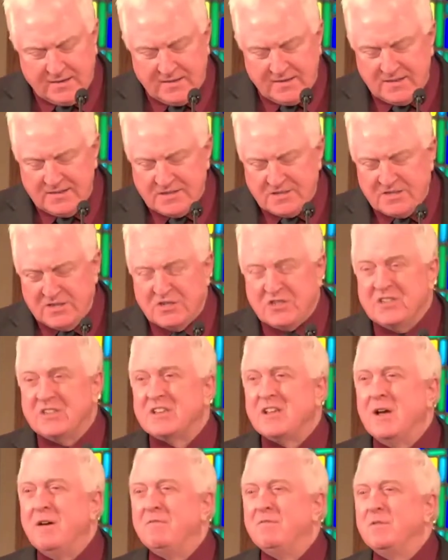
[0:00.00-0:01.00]
she had
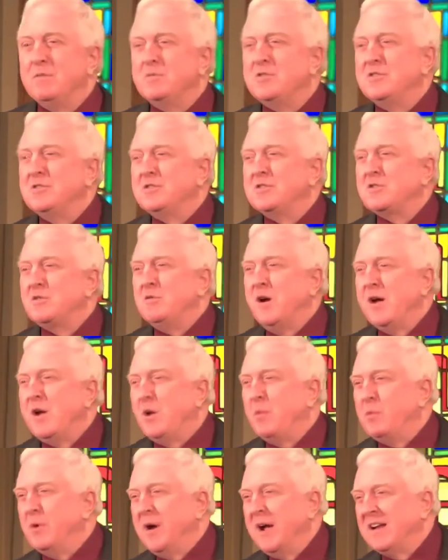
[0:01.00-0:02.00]
just come from church
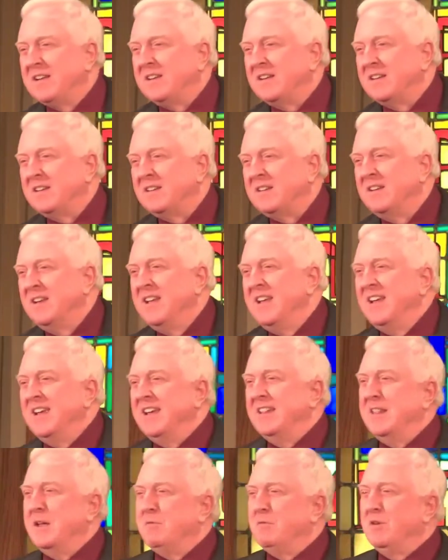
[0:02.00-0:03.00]
choir practice,
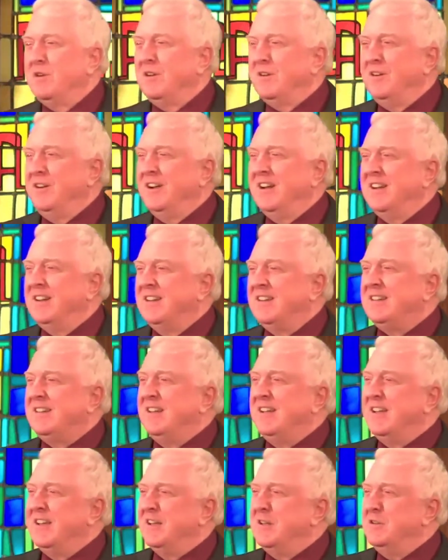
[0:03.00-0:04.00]
and they were learning to
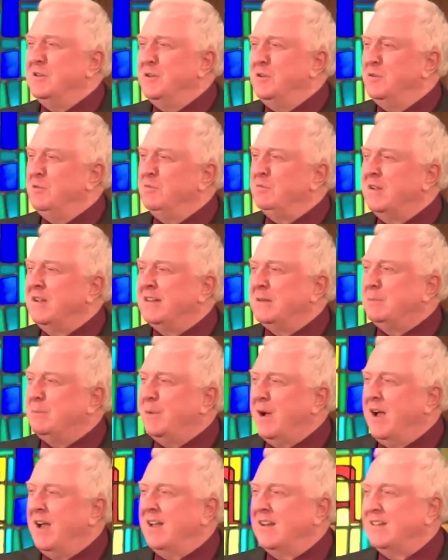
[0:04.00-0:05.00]
sing a new
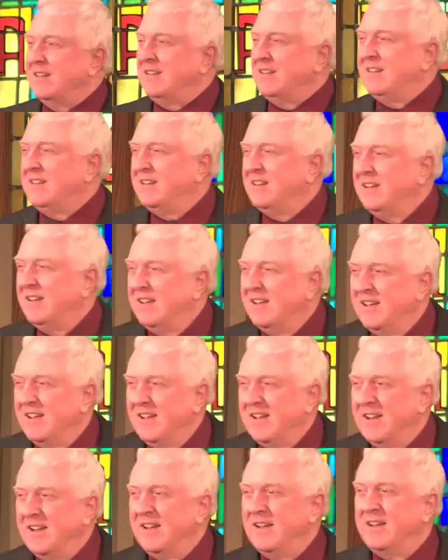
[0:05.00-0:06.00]
response.
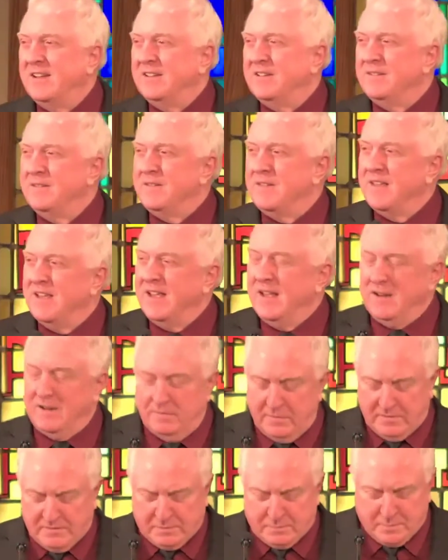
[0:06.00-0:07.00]
Uh, and
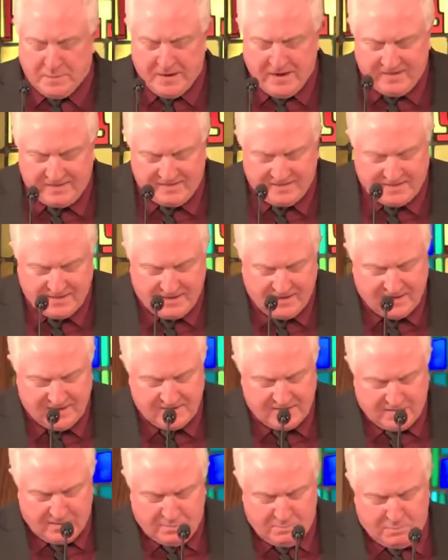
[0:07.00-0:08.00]
it was based
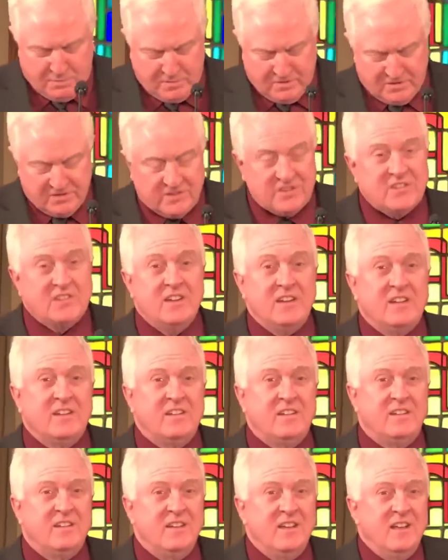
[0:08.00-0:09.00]
on Numbers
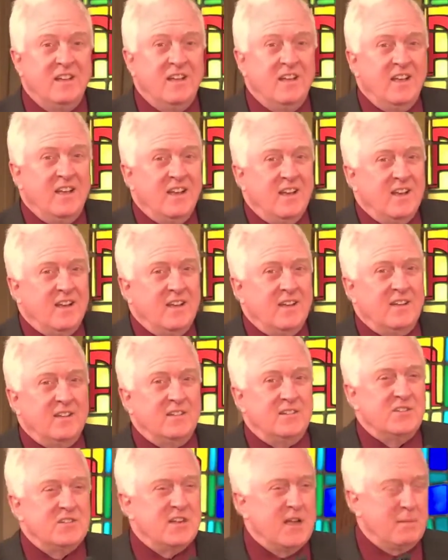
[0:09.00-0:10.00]
6,
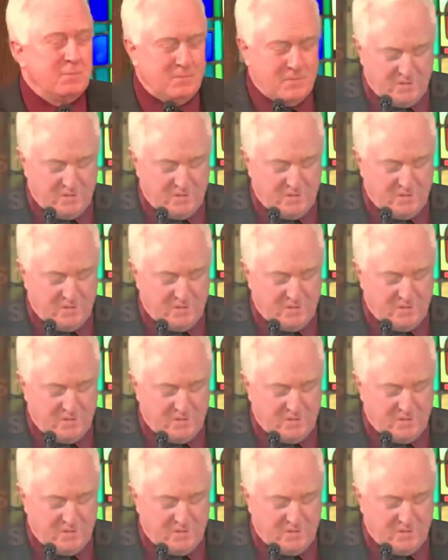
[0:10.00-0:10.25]
uh, chapter